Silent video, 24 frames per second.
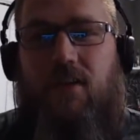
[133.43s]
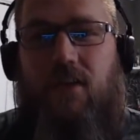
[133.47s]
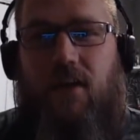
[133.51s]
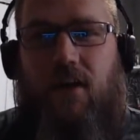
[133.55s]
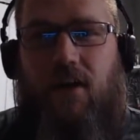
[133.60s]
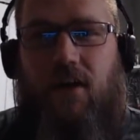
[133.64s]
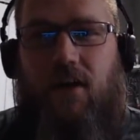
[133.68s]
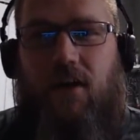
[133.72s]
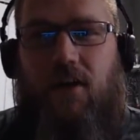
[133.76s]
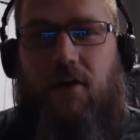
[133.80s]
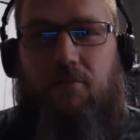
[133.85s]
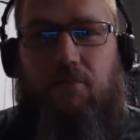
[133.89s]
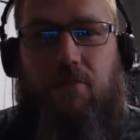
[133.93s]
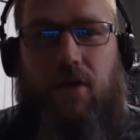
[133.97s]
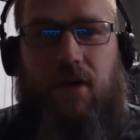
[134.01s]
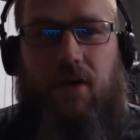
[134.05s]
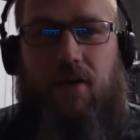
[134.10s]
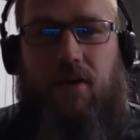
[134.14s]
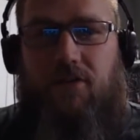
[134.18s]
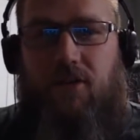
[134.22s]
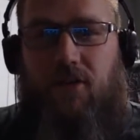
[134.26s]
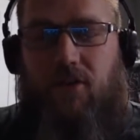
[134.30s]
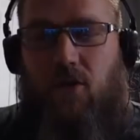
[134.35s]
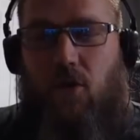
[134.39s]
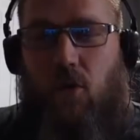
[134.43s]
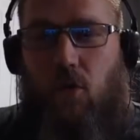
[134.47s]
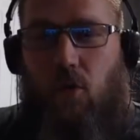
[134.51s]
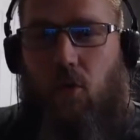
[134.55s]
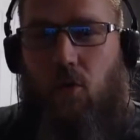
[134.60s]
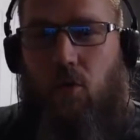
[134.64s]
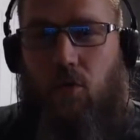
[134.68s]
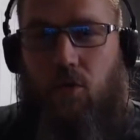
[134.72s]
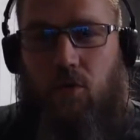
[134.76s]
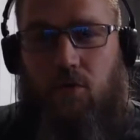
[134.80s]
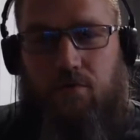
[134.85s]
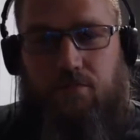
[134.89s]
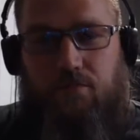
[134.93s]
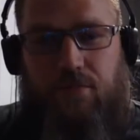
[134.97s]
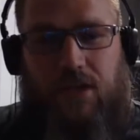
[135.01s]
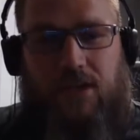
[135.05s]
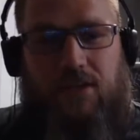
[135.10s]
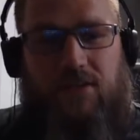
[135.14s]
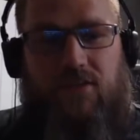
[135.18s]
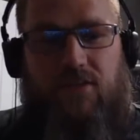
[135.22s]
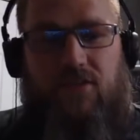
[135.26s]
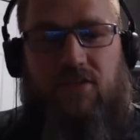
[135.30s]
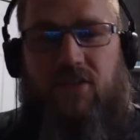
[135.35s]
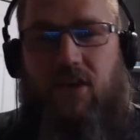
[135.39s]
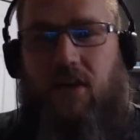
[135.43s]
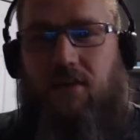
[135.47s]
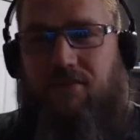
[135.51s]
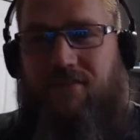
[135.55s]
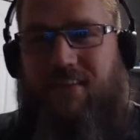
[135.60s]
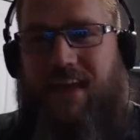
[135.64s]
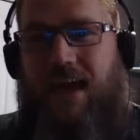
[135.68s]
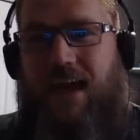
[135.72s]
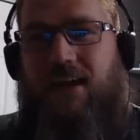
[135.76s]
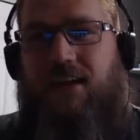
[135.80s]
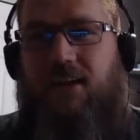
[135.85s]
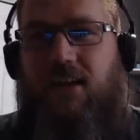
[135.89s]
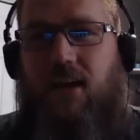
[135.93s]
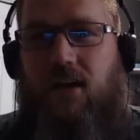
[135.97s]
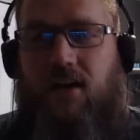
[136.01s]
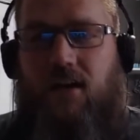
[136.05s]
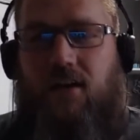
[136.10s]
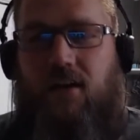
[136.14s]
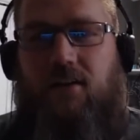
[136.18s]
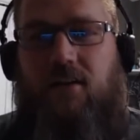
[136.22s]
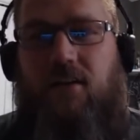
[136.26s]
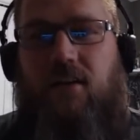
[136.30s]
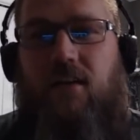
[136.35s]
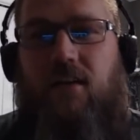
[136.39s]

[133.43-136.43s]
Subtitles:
But the core pieces of that gun